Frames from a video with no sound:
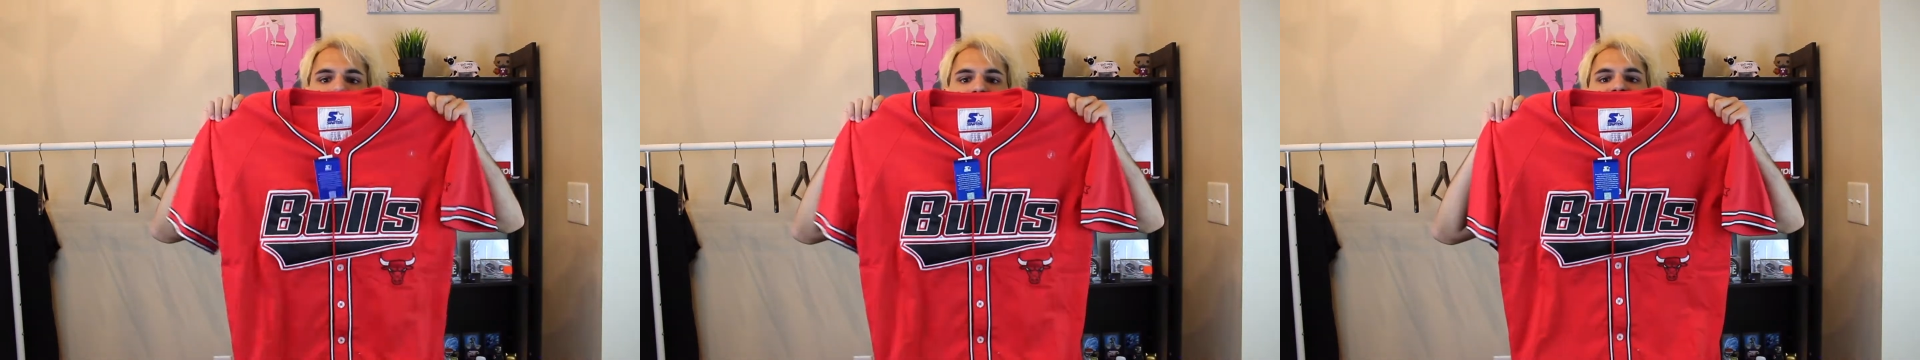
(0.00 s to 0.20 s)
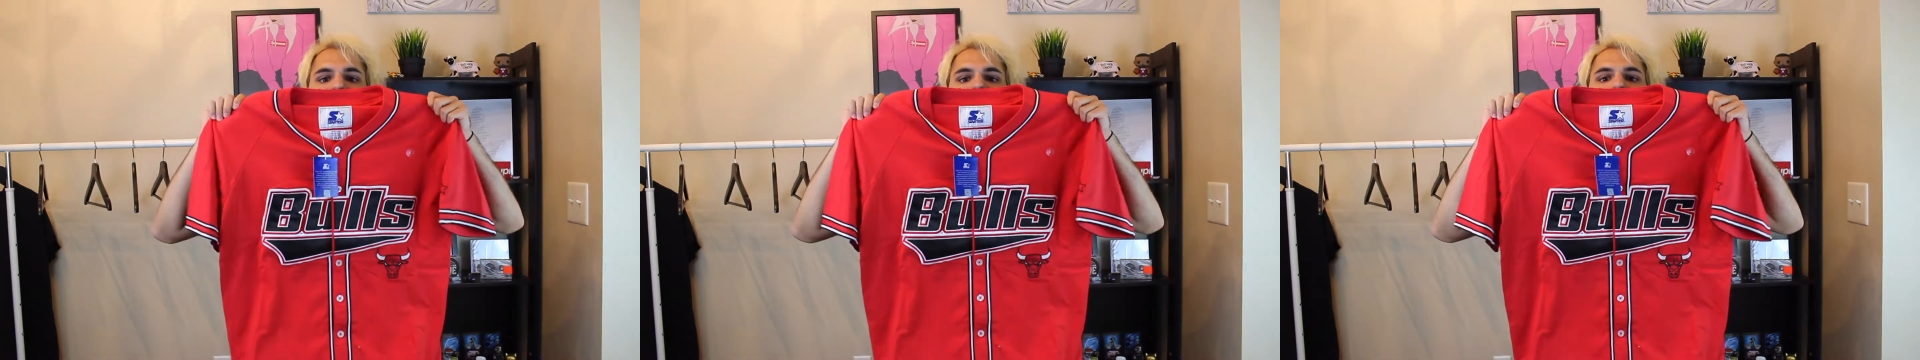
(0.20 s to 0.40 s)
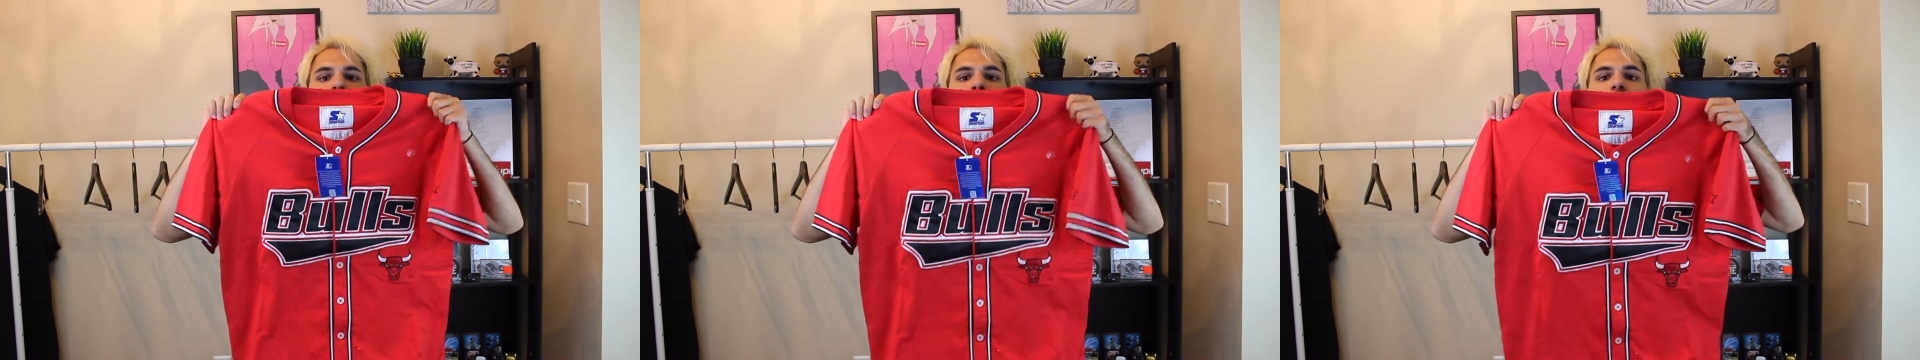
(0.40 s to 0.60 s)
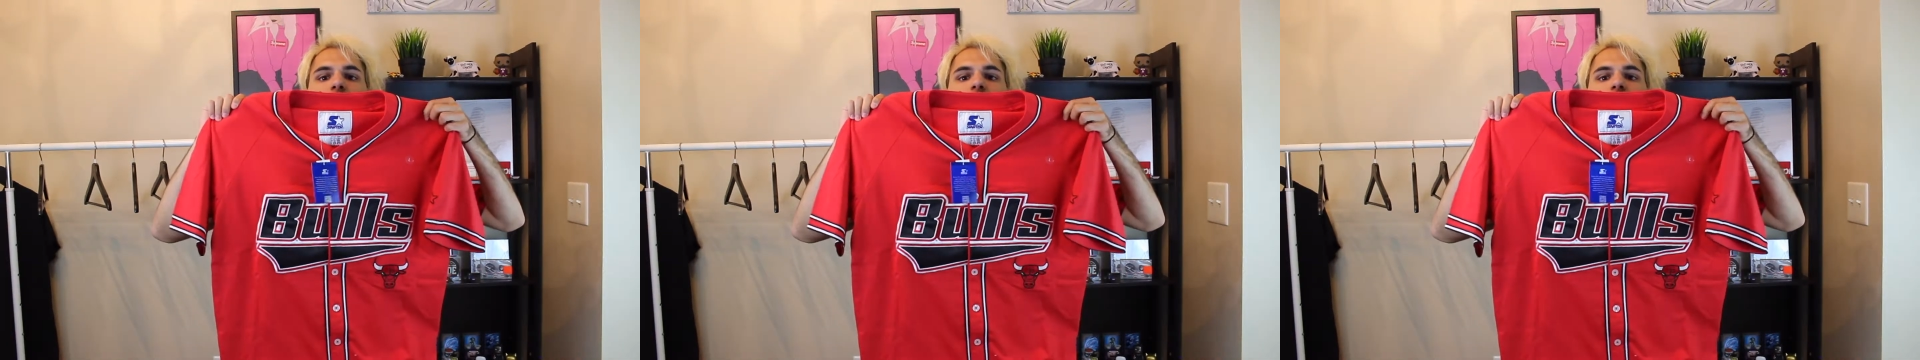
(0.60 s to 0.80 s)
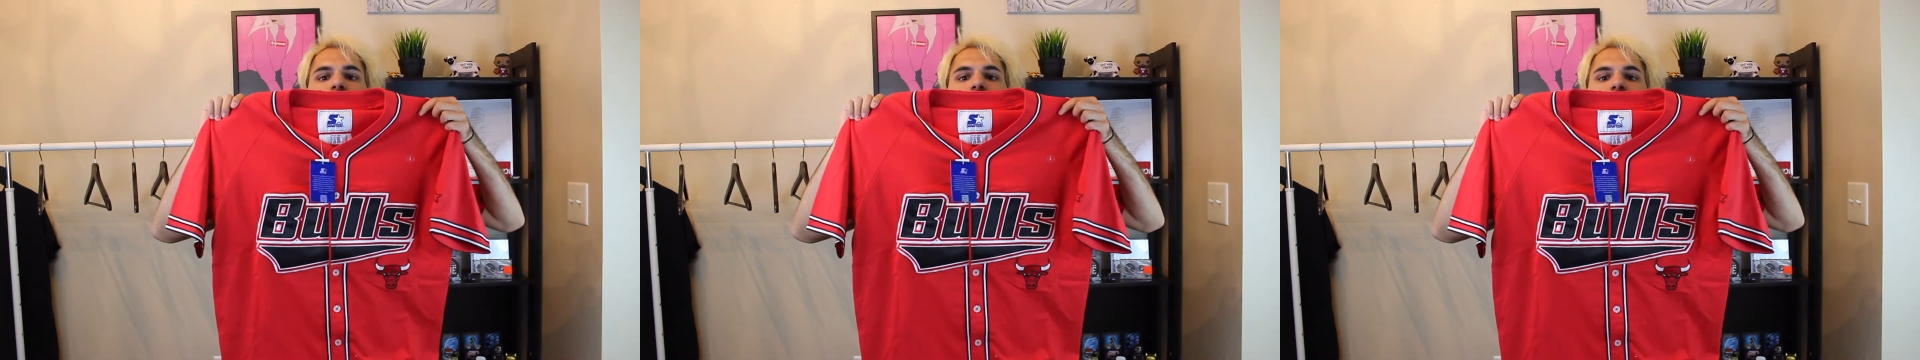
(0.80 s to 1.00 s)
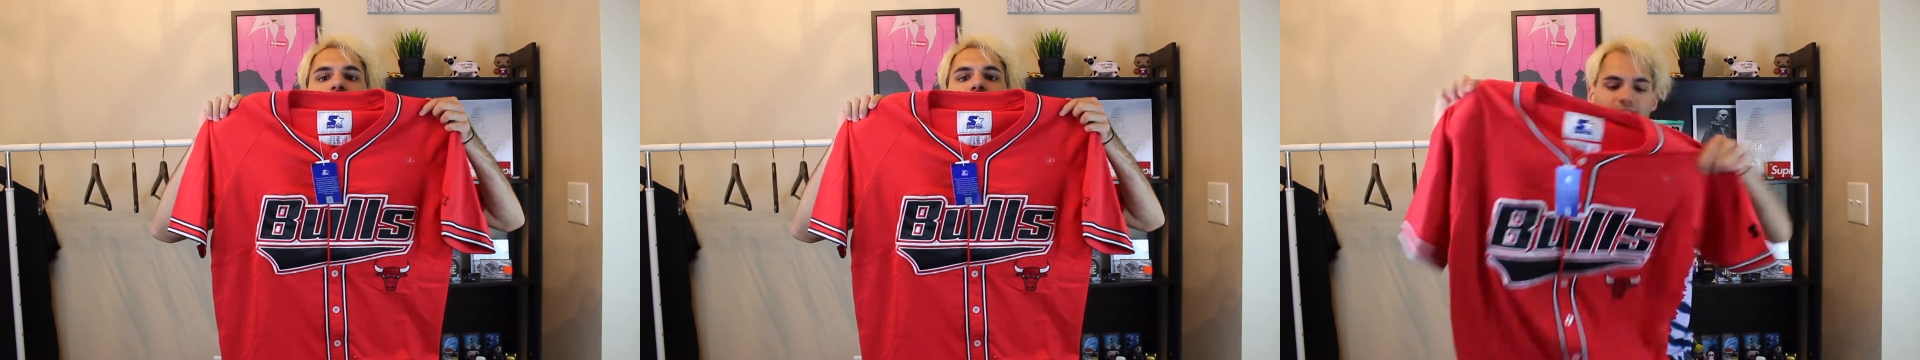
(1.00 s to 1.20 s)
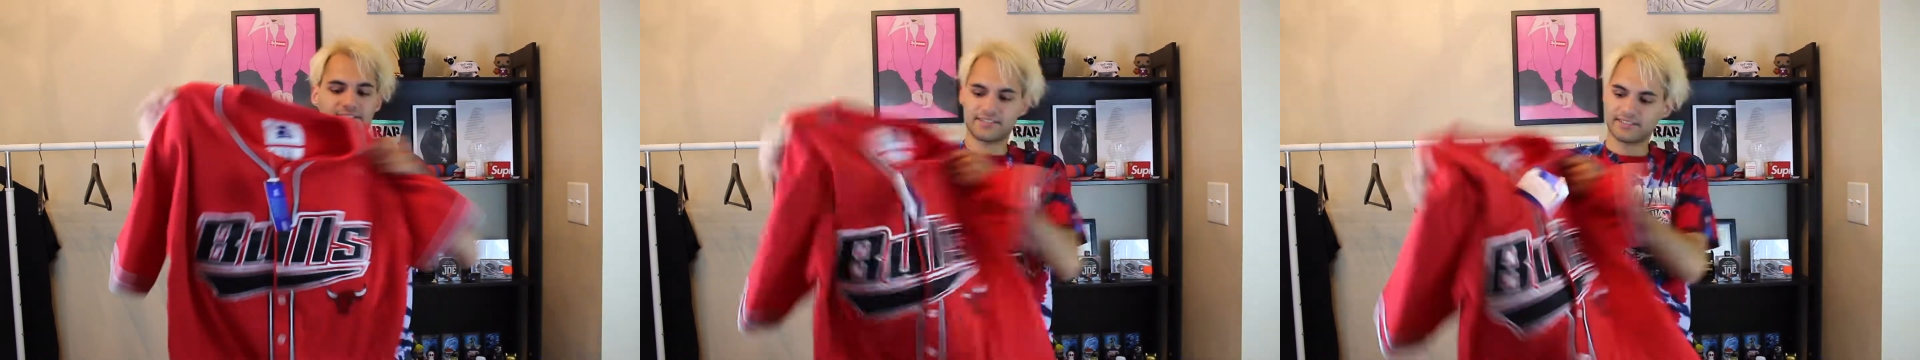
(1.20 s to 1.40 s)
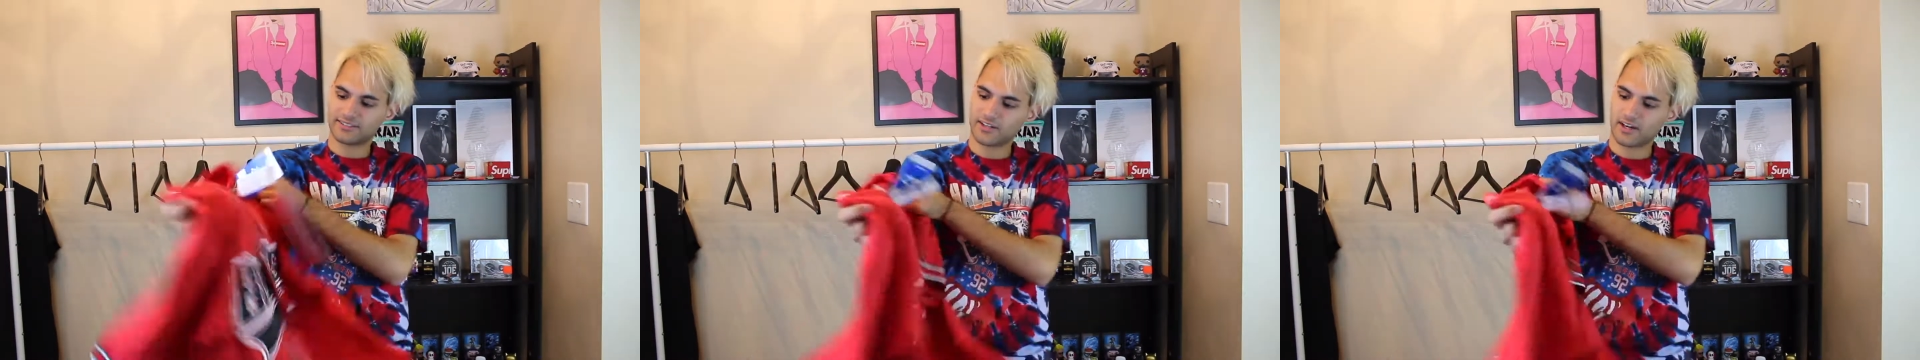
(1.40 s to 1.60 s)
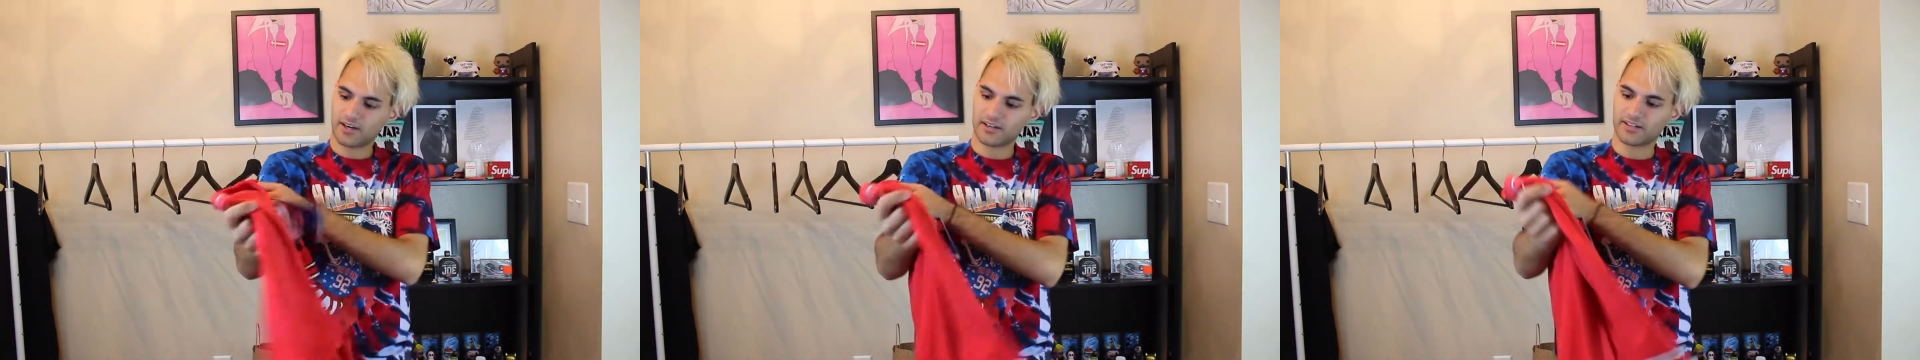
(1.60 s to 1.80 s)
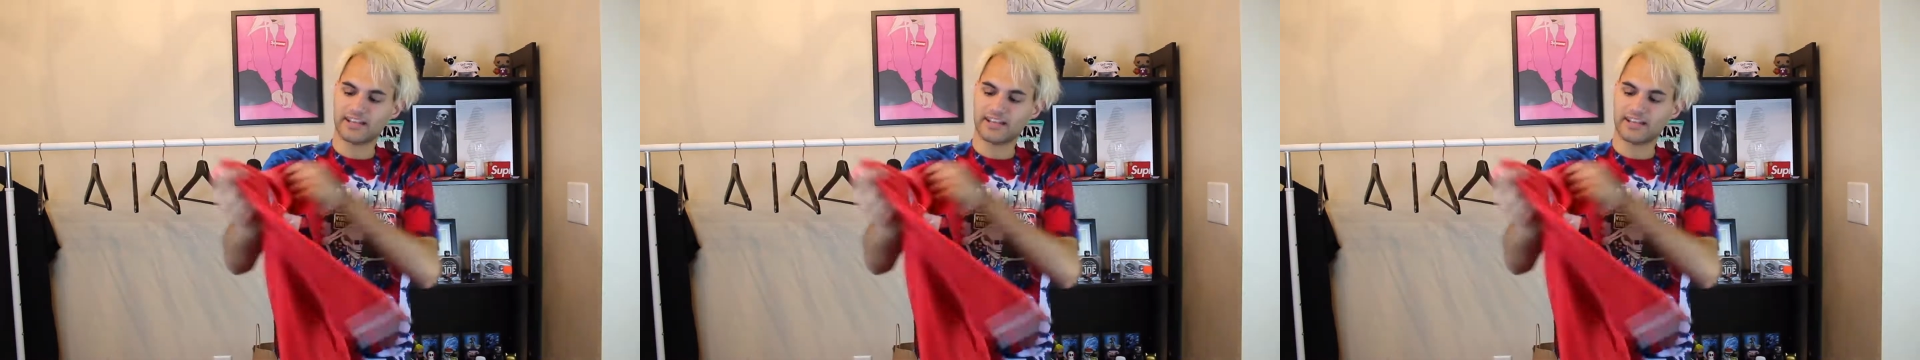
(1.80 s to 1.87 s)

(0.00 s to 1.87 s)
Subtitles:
What's this Bulls? Is this starter?